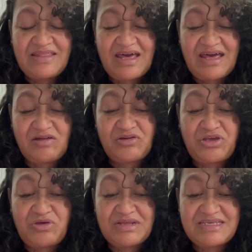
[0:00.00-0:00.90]
that Elder
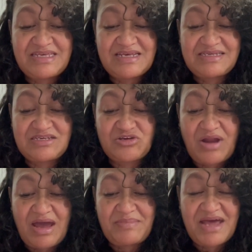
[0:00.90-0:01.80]
Ulysses
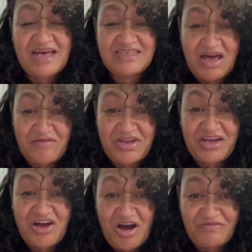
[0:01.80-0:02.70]
described as
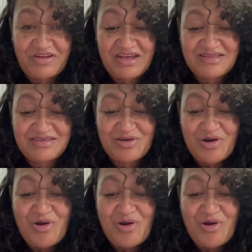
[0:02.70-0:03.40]
covenant confidence,